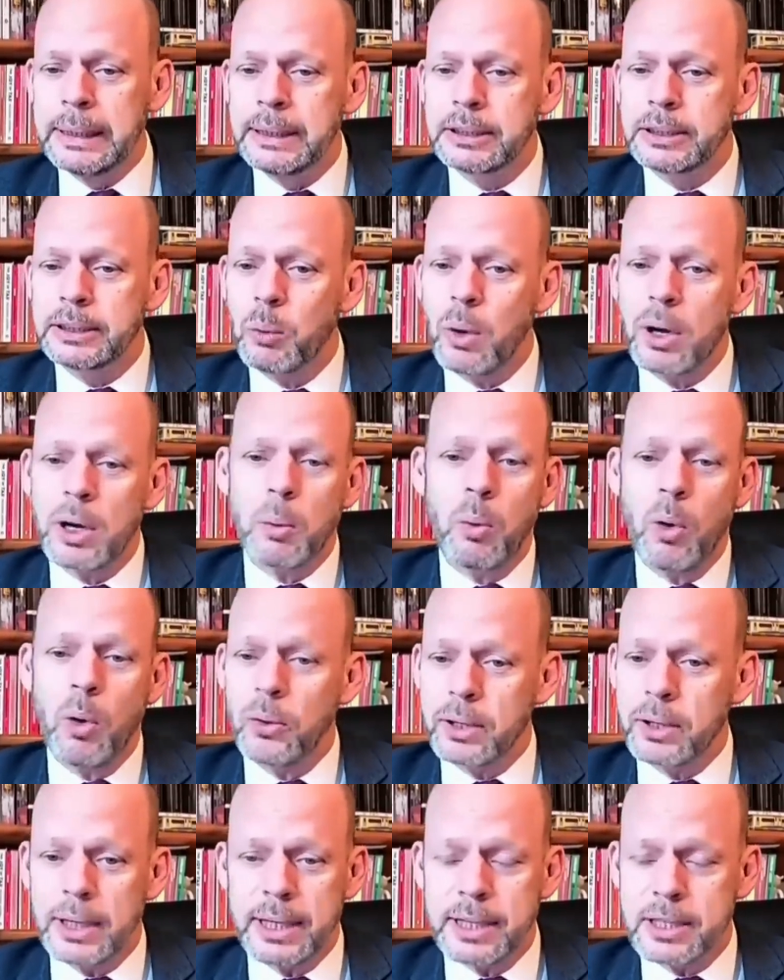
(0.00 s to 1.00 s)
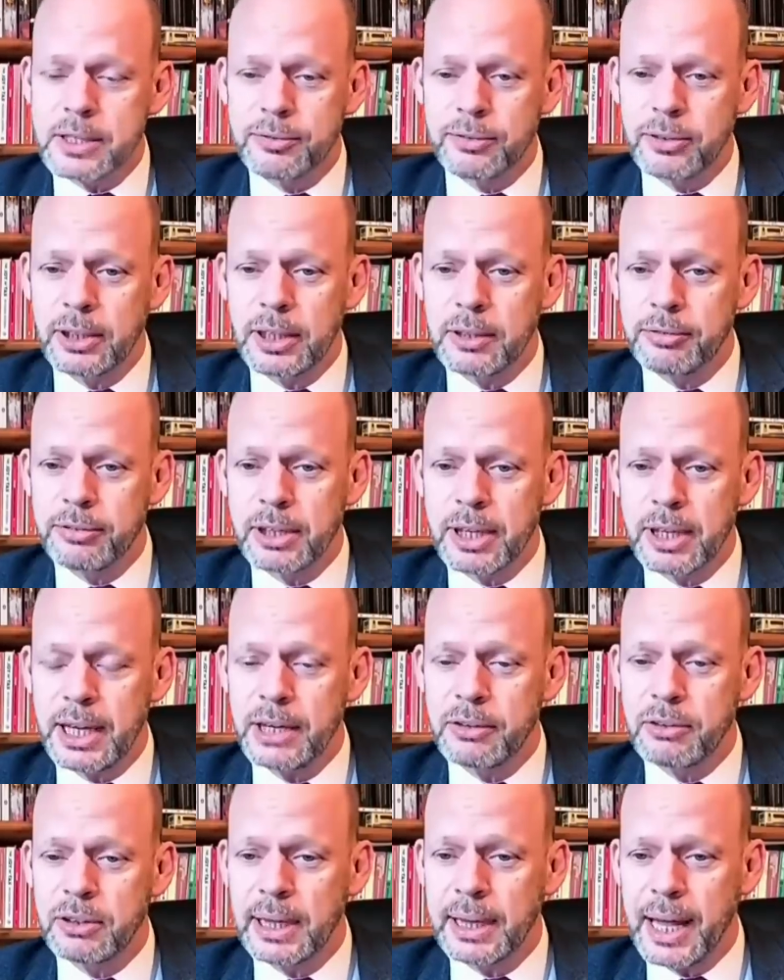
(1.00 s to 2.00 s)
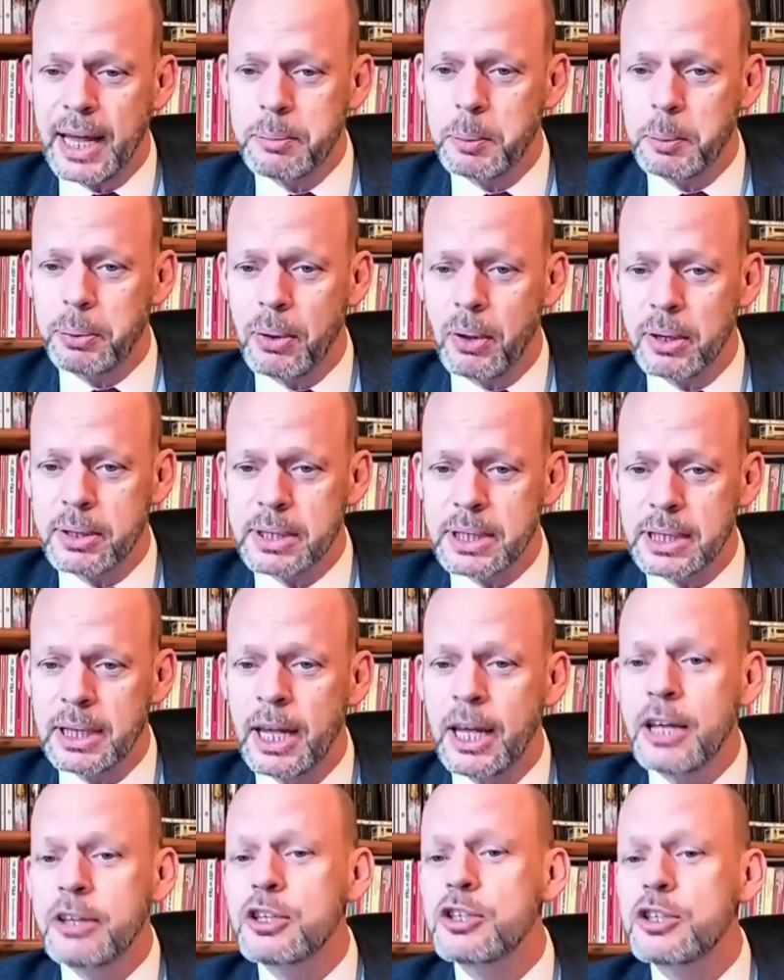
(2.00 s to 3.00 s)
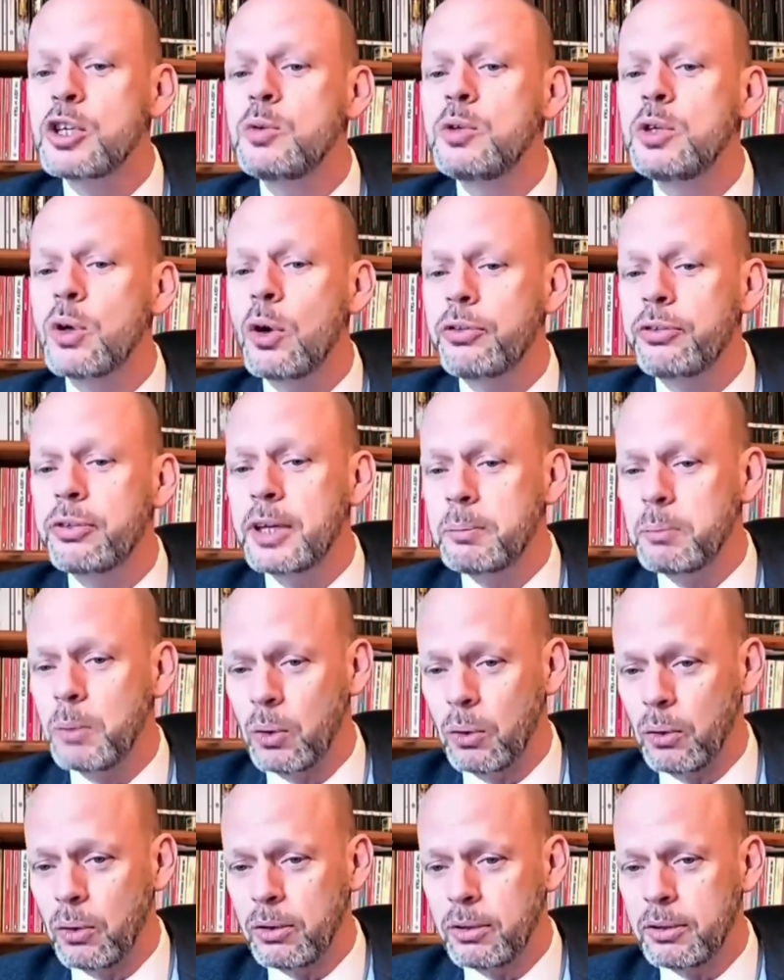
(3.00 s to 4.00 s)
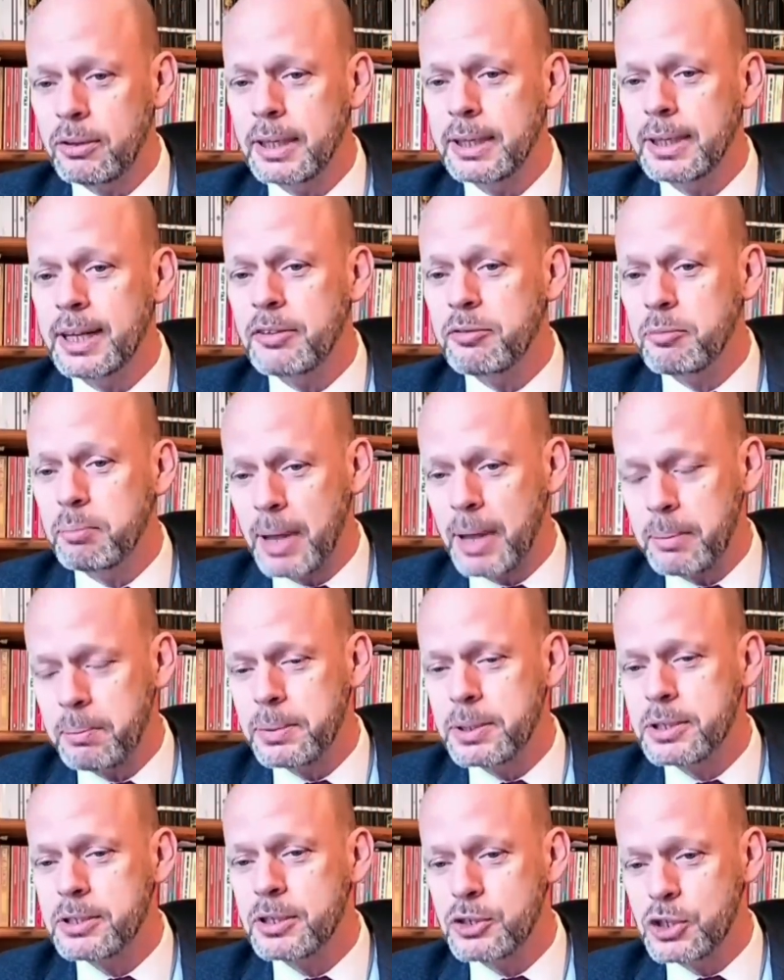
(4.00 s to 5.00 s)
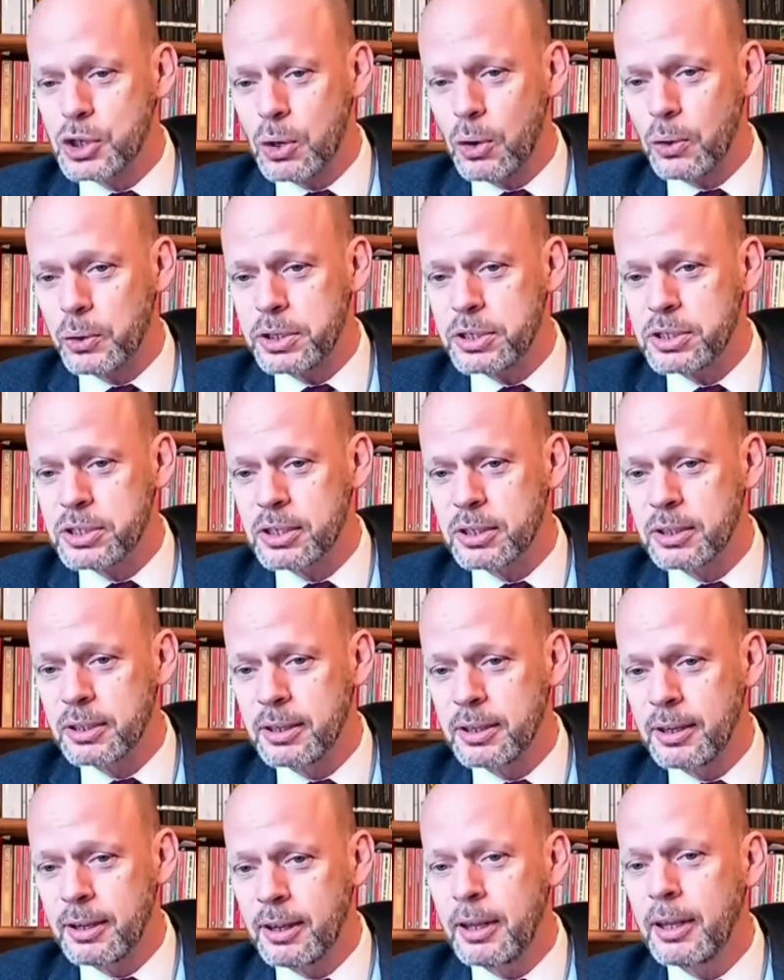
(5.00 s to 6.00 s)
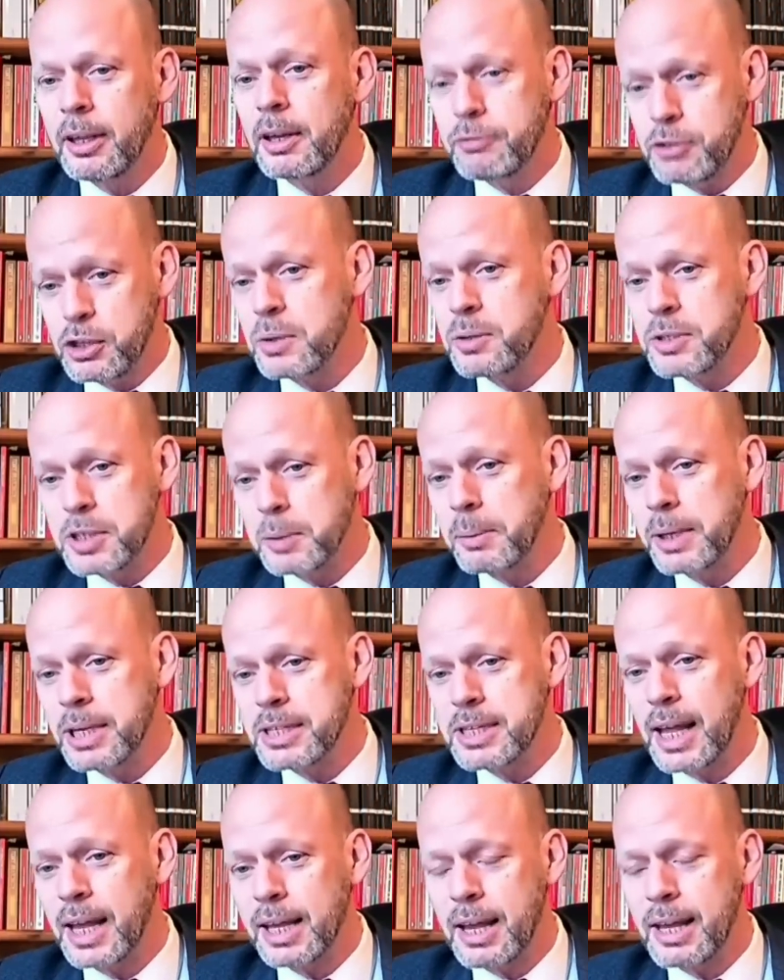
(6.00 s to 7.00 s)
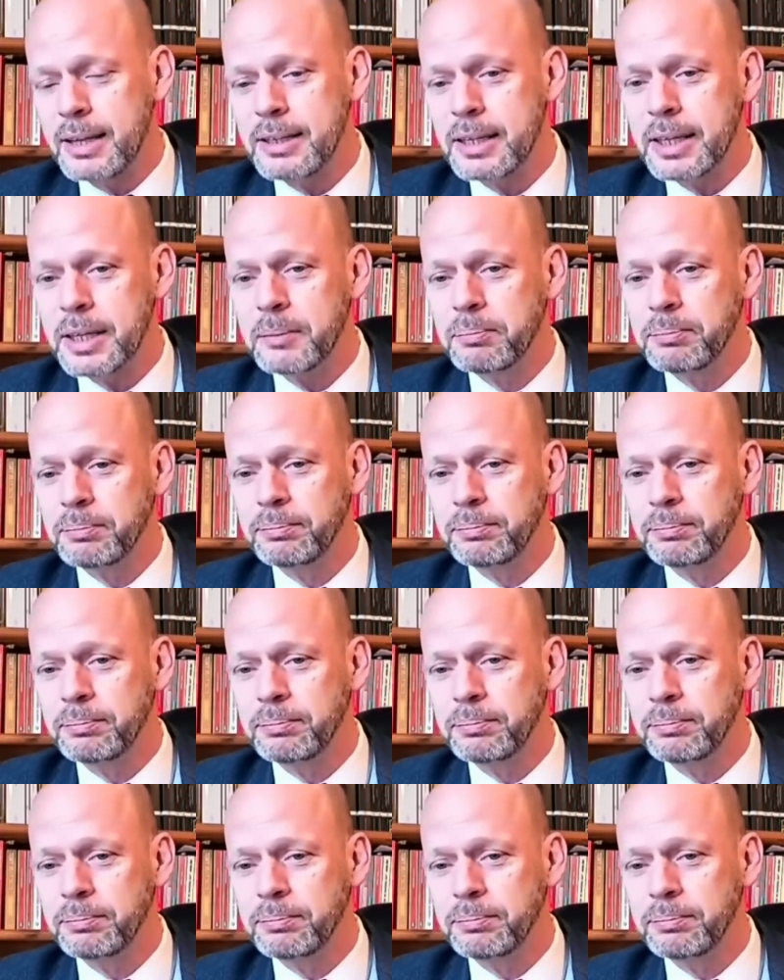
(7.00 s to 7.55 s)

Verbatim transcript: So what I want is for, for Keir and the Labour Party to do nothing more than give members the choice of choosing me as their candidate.